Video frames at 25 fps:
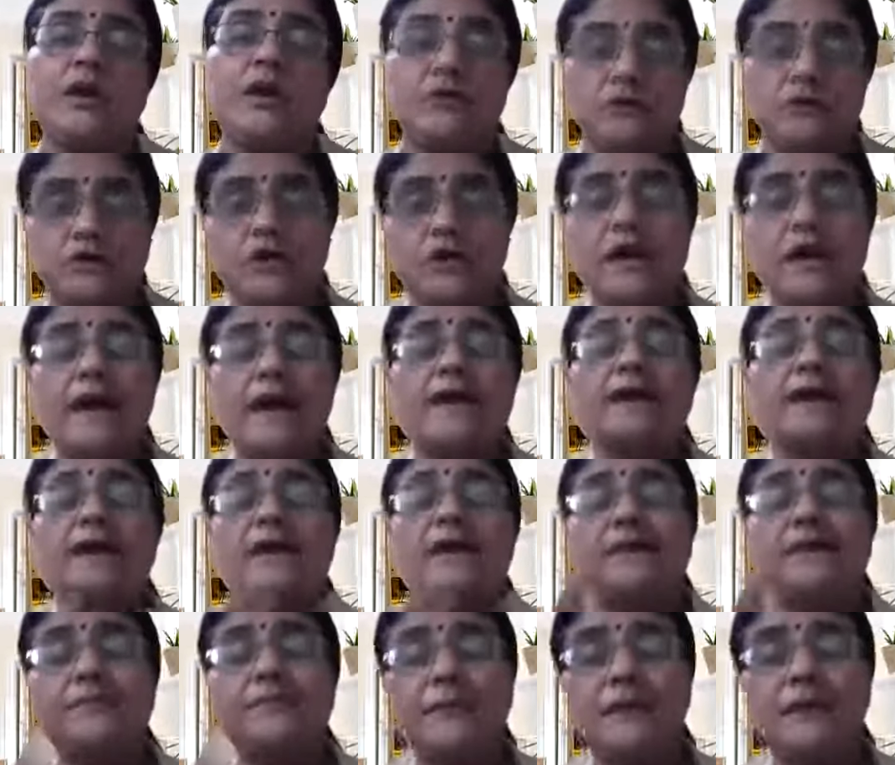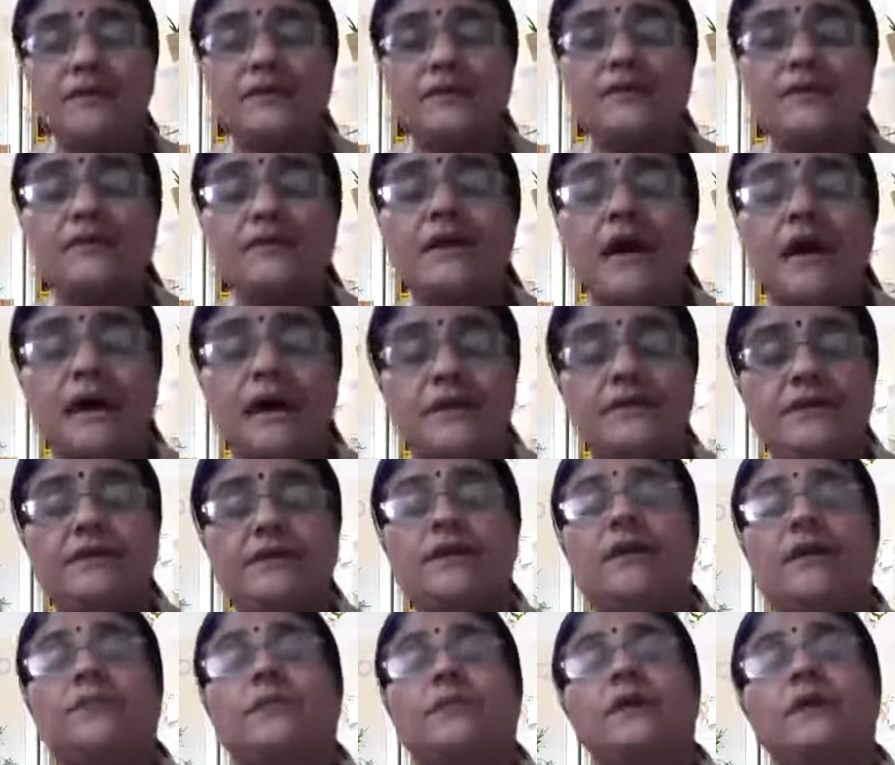So an elementary
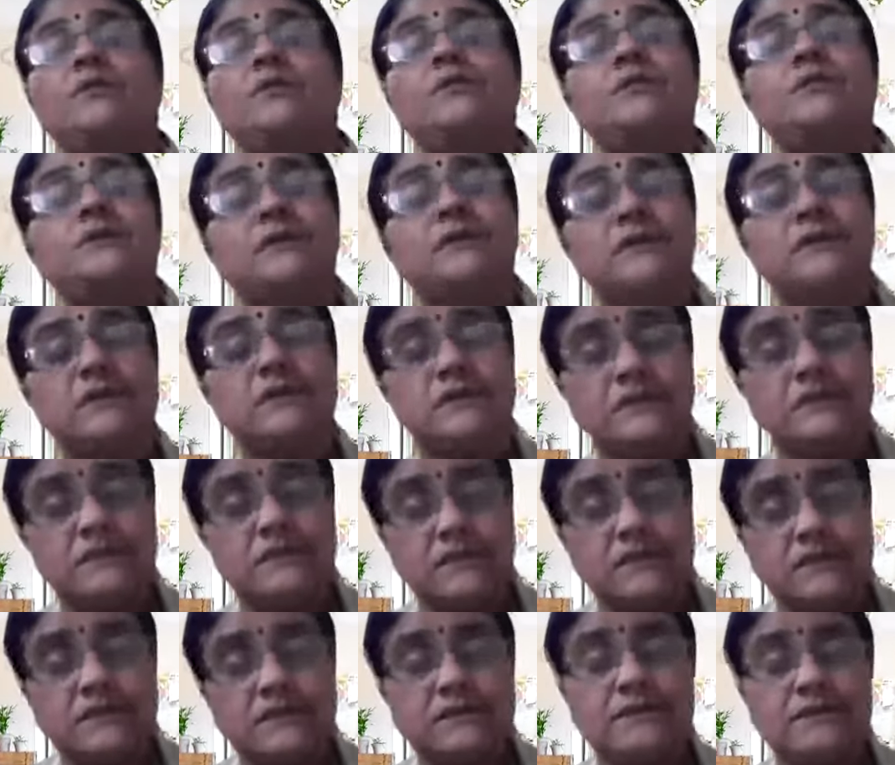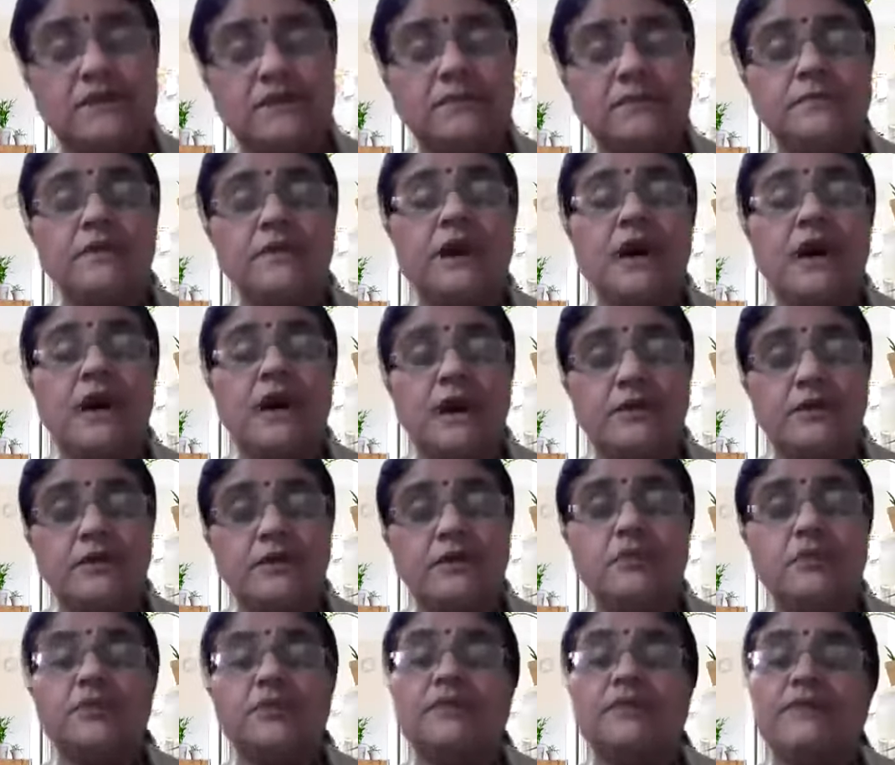idea about this system,
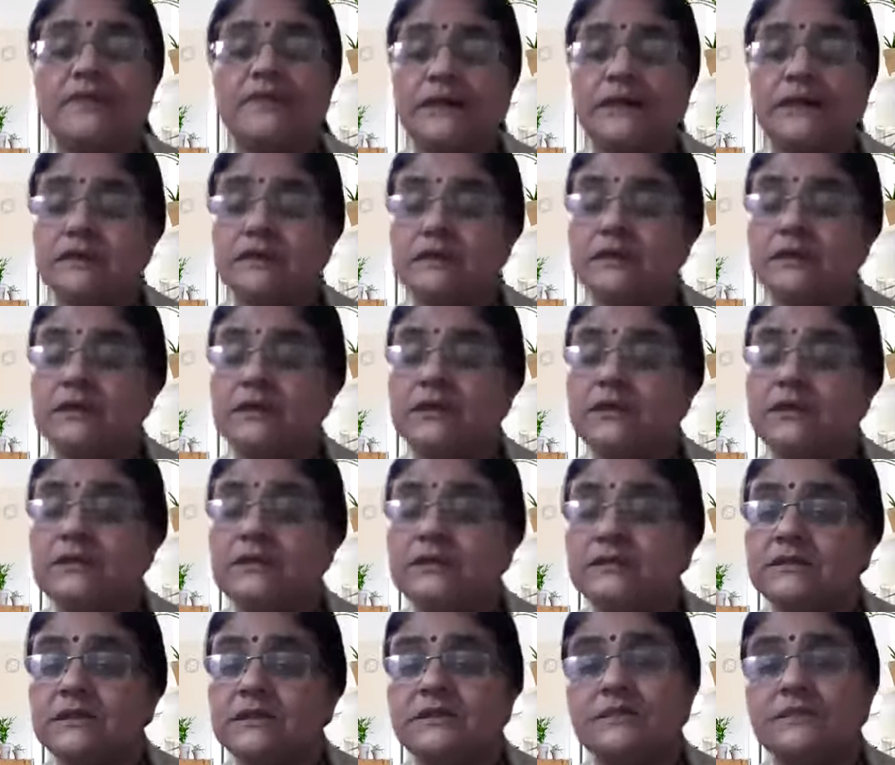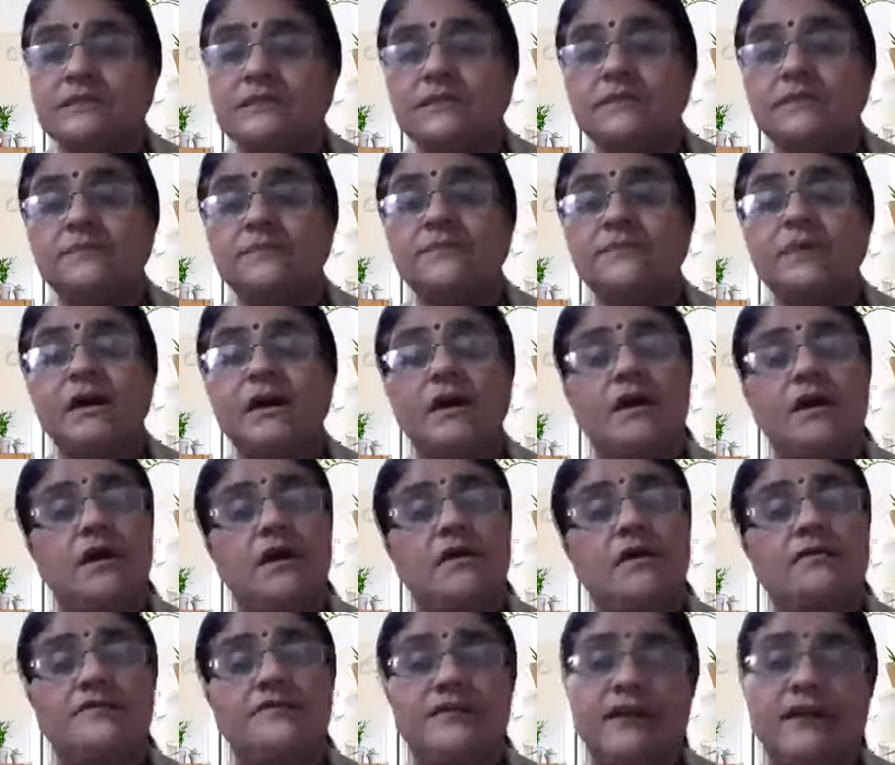cardiovascular system,
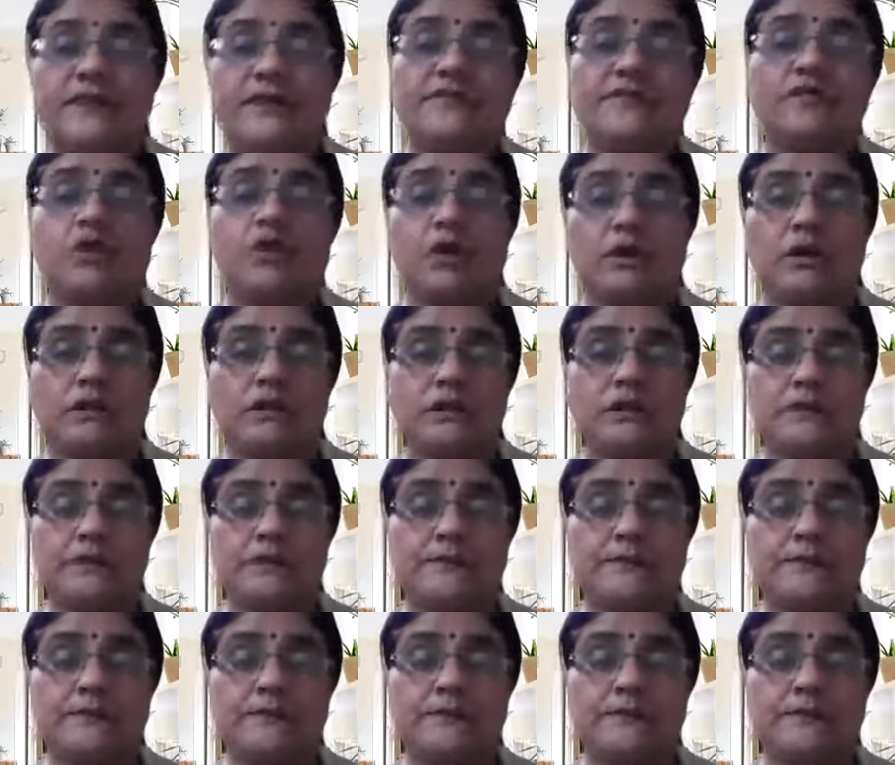we have got.